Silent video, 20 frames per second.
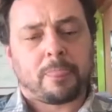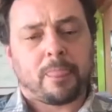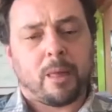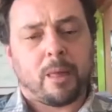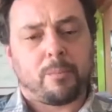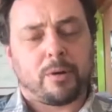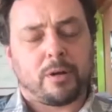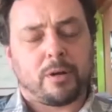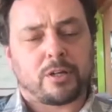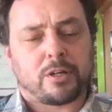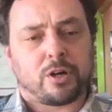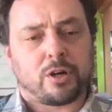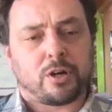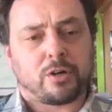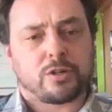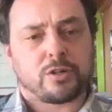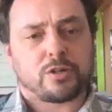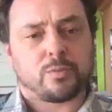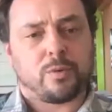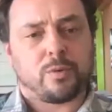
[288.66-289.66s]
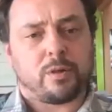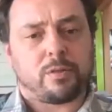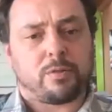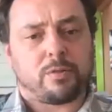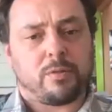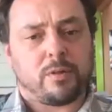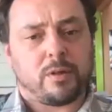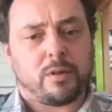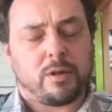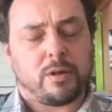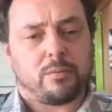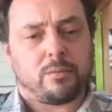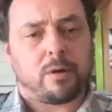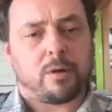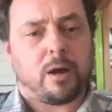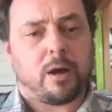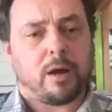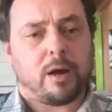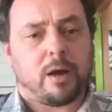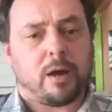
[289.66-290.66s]
but it starts with the
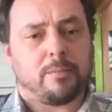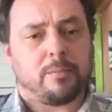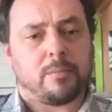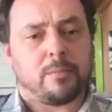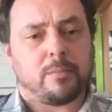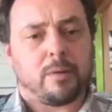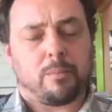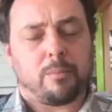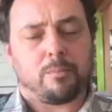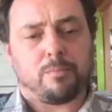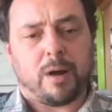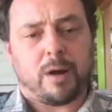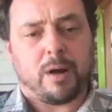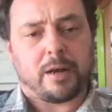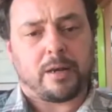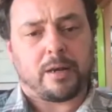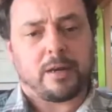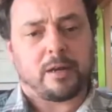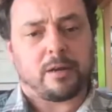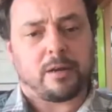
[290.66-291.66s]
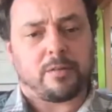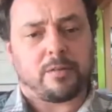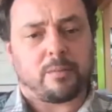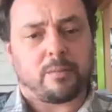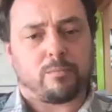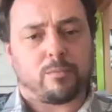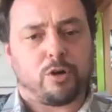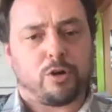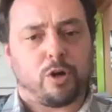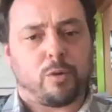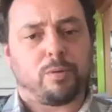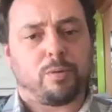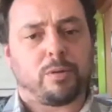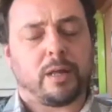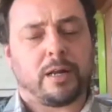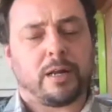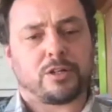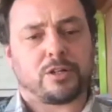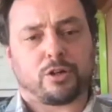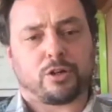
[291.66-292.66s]
um, idea that you know
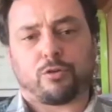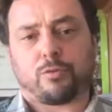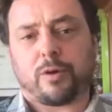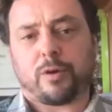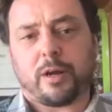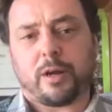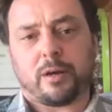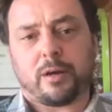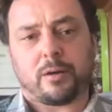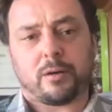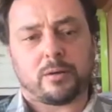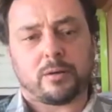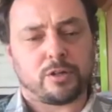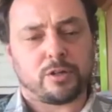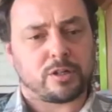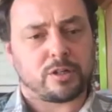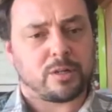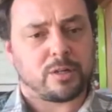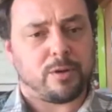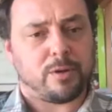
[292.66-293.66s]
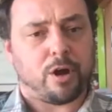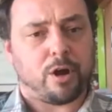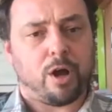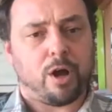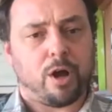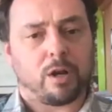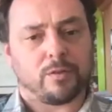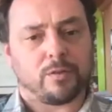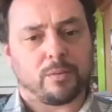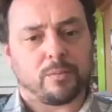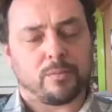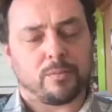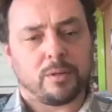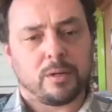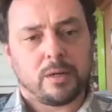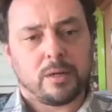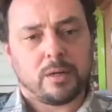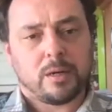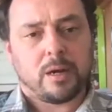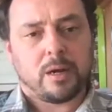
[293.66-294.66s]
plants are green, just about all of them.
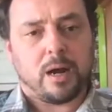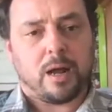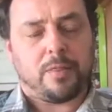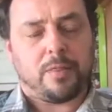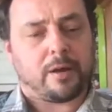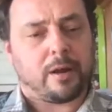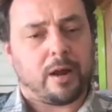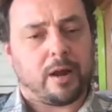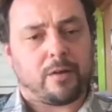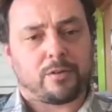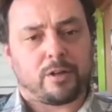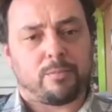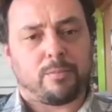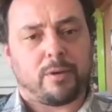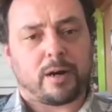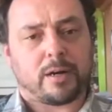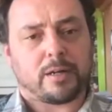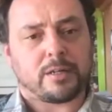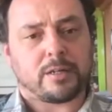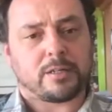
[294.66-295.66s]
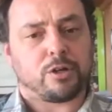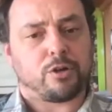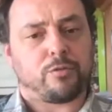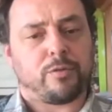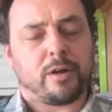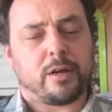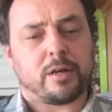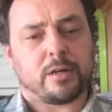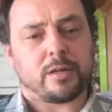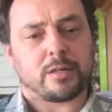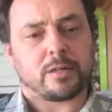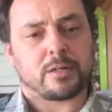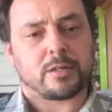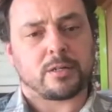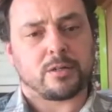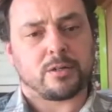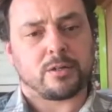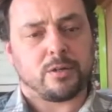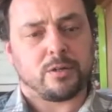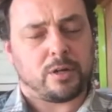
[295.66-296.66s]
Uh, they cover their bodies in
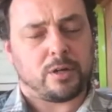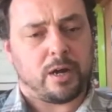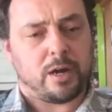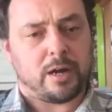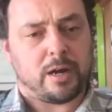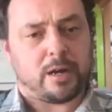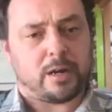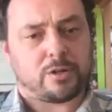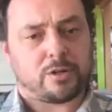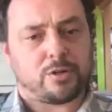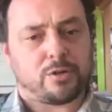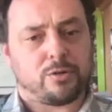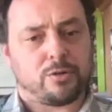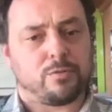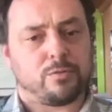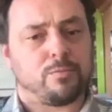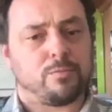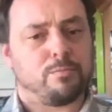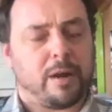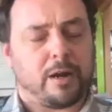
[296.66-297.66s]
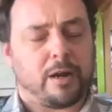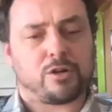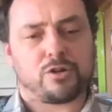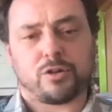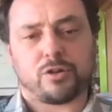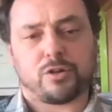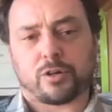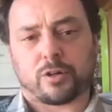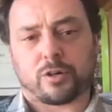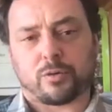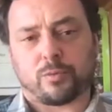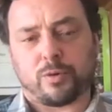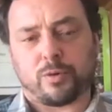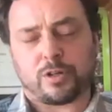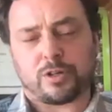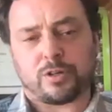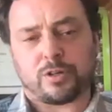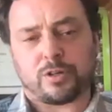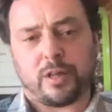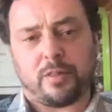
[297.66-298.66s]
greenness uh, to make sugar,
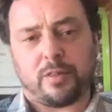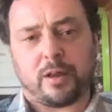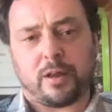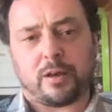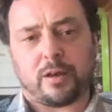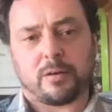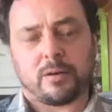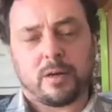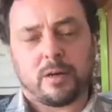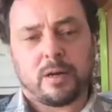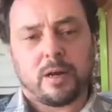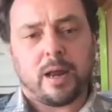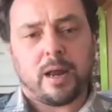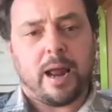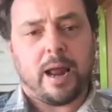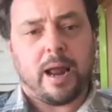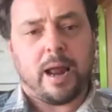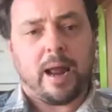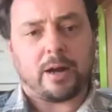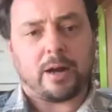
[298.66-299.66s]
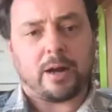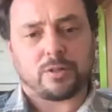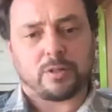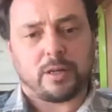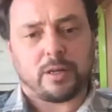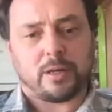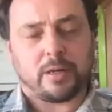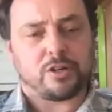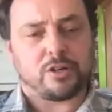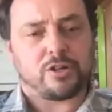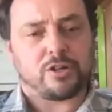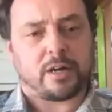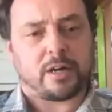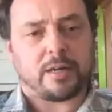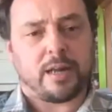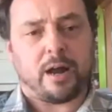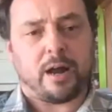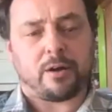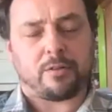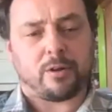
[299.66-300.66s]
which they then actually inject
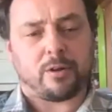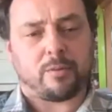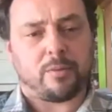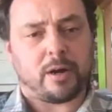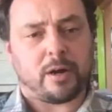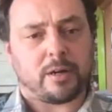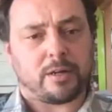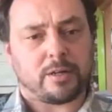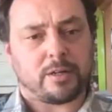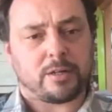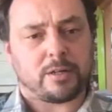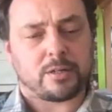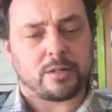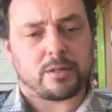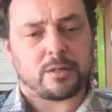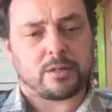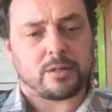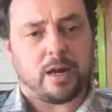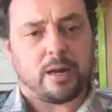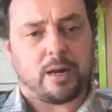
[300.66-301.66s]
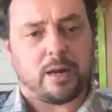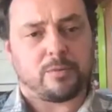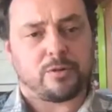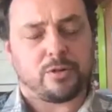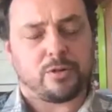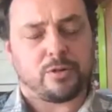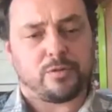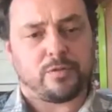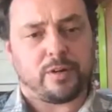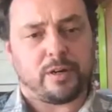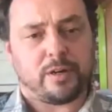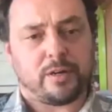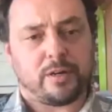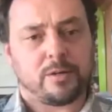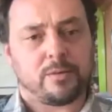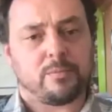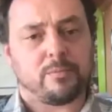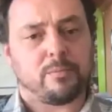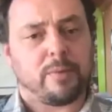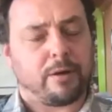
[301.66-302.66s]
out of their bodies um, to feed
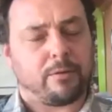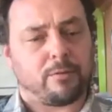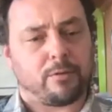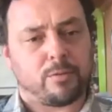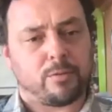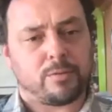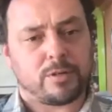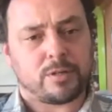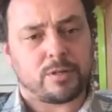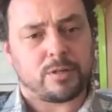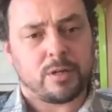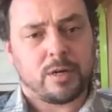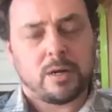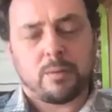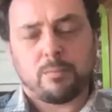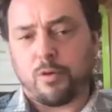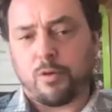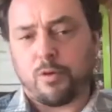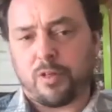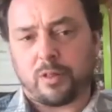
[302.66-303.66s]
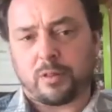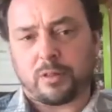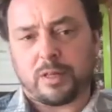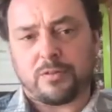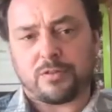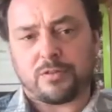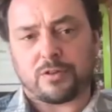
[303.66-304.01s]
microbes, both on the leaf